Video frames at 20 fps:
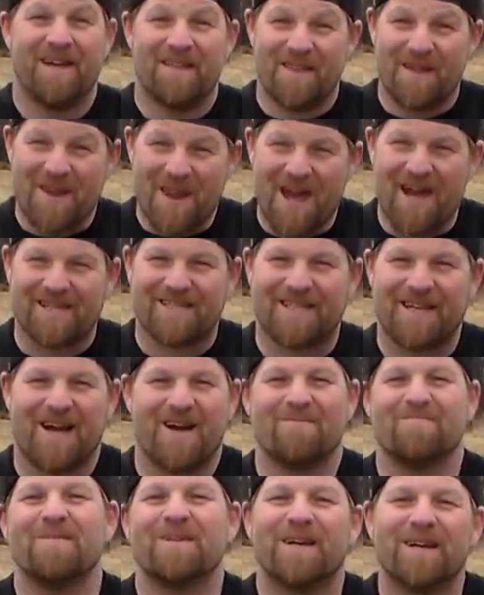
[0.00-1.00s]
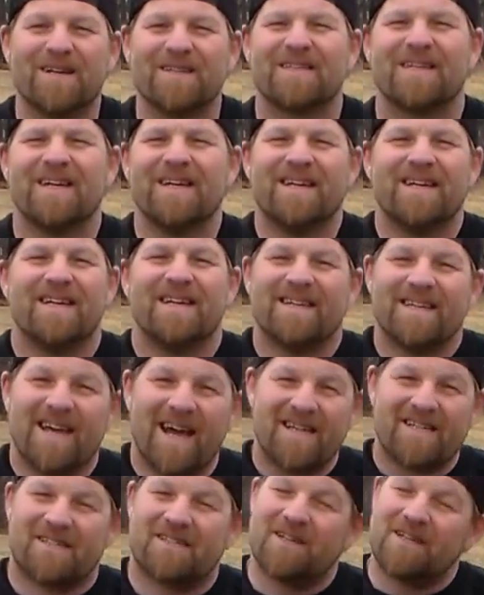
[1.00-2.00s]
the next time, because
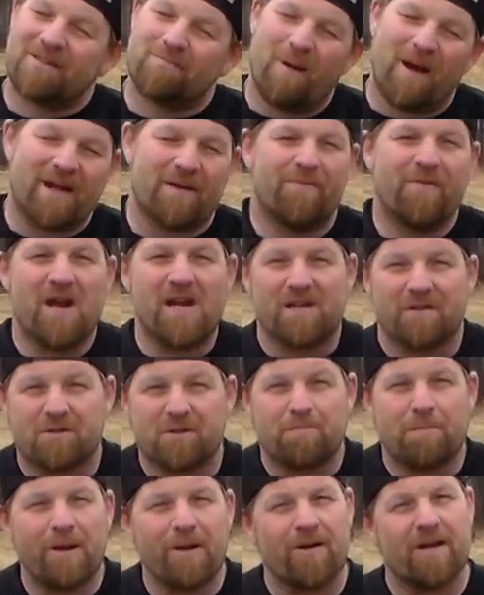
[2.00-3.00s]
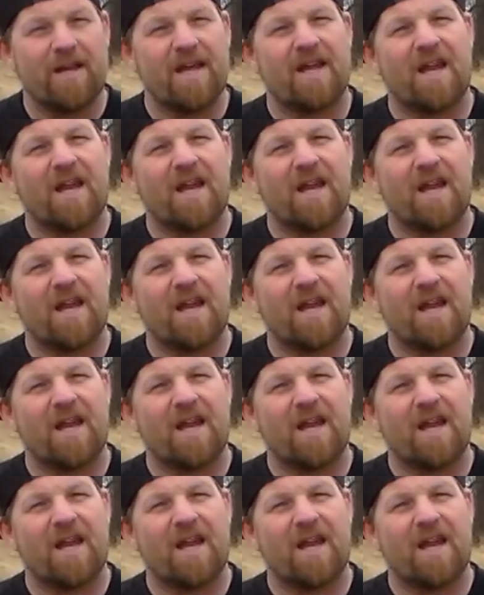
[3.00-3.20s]
that's just my competitive spirit.